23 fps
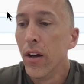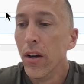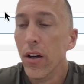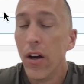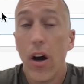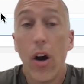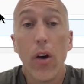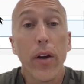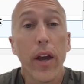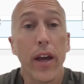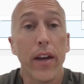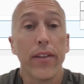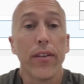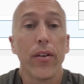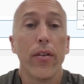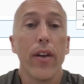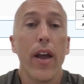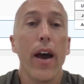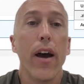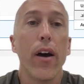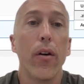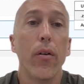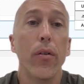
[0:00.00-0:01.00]
Okay, so
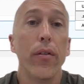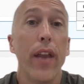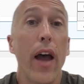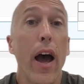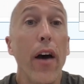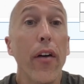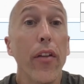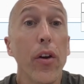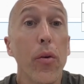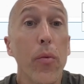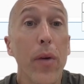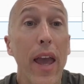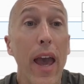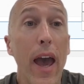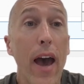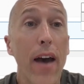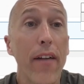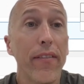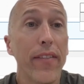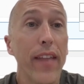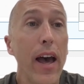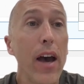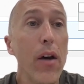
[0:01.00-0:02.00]
now that we
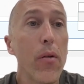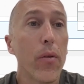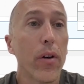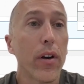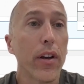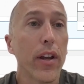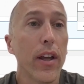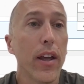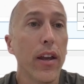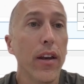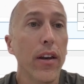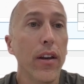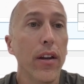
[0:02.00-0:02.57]
have that working,